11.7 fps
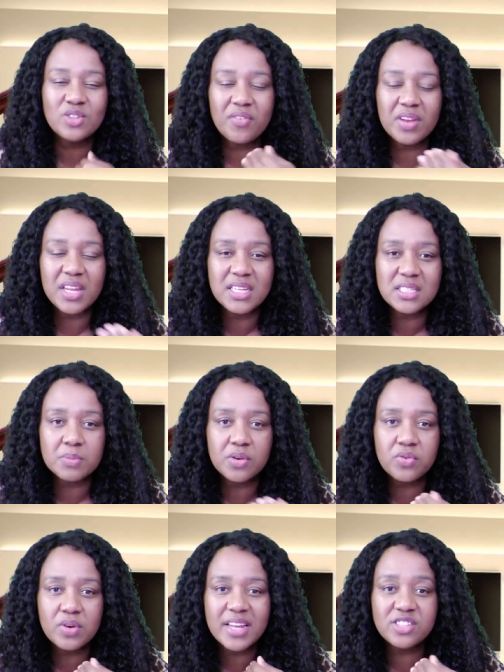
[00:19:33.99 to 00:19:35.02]
to have an
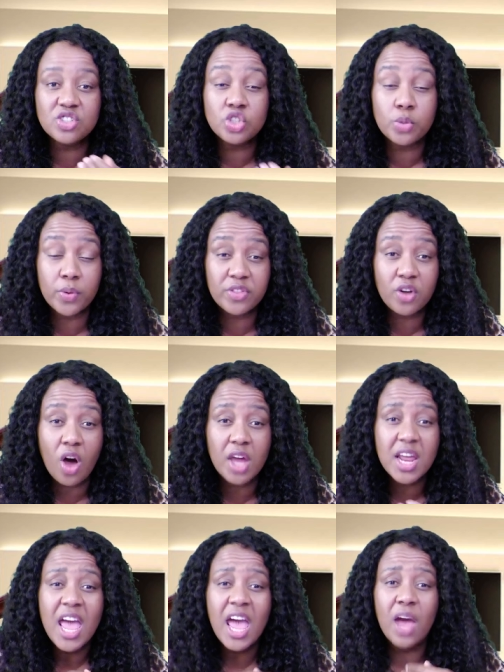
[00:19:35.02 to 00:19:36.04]
intimate relationship with
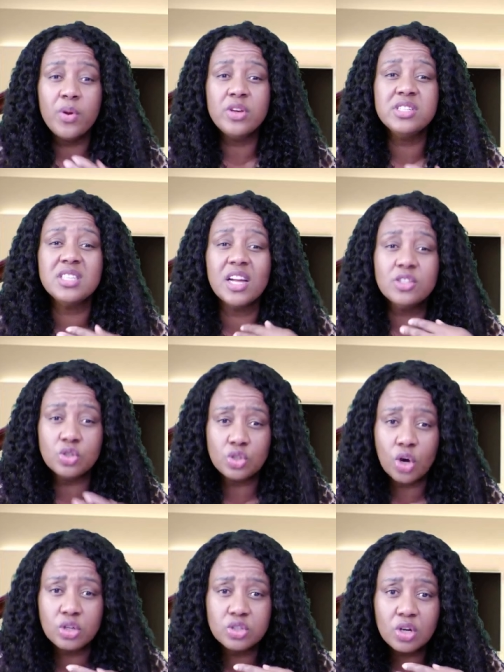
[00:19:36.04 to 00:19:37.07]
God, and when you start to
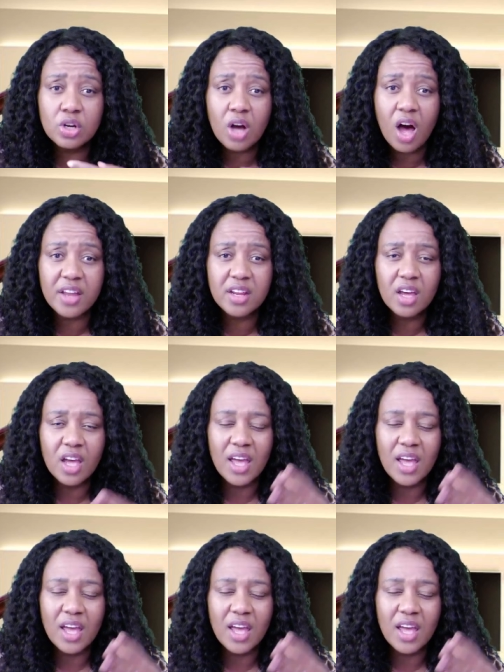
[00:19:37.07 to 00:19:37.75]
talk to God